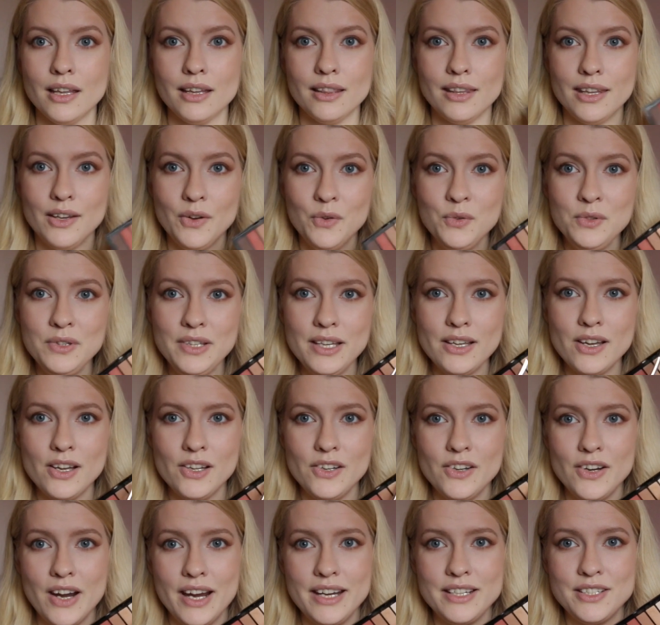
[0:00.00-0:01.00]
The only
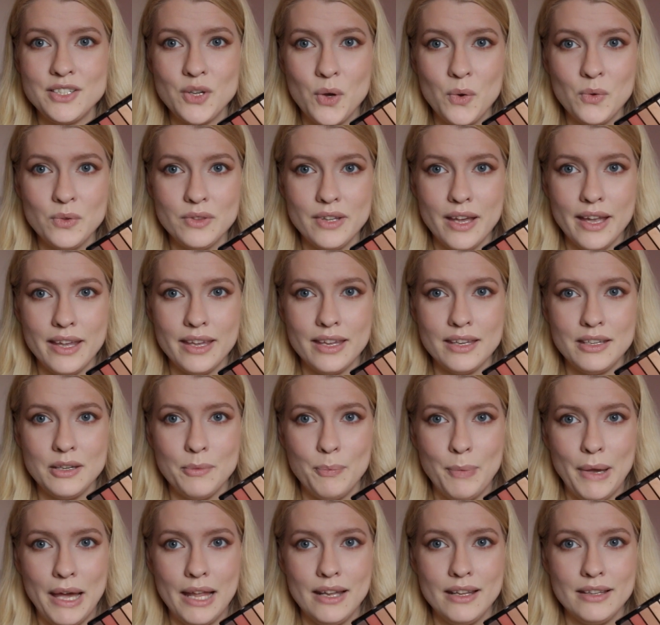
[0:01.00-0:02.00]
color I don't like in the
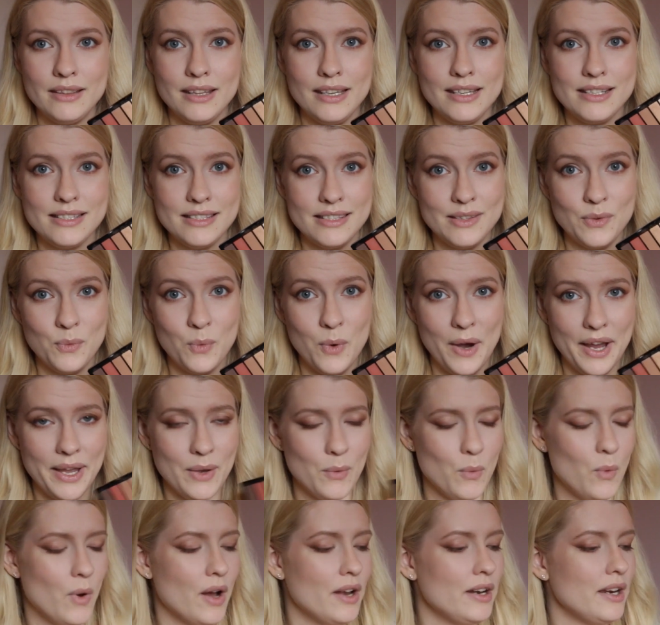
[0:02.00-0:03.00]
palette is the
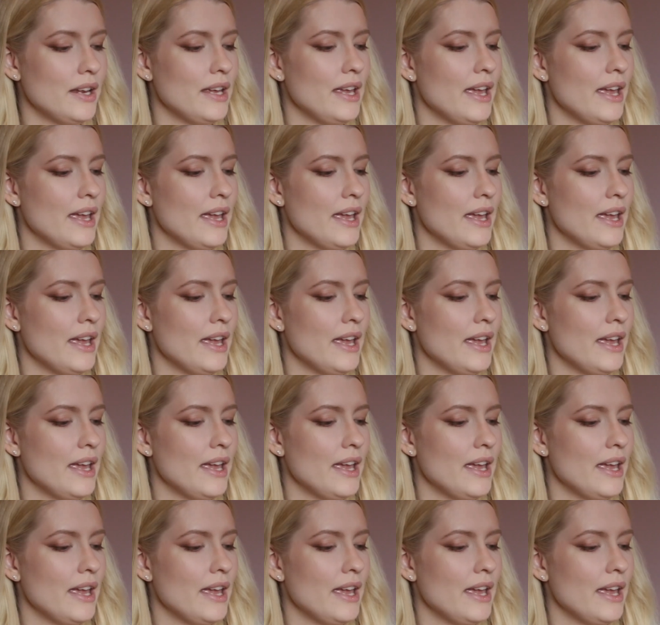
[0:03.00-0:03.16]
white one.